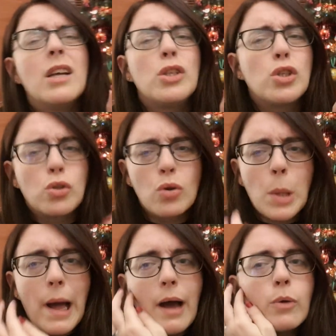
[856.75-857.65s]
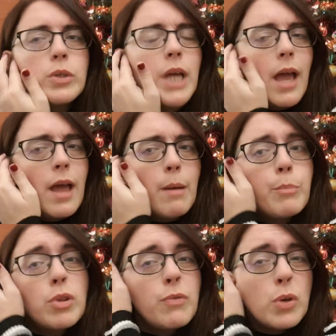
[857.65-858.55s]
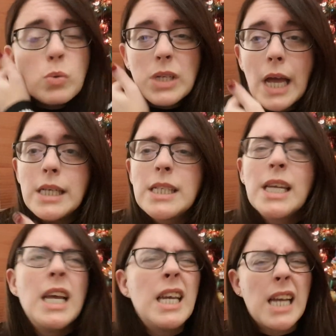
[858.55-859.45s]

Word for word: and so loud, but the food was nice.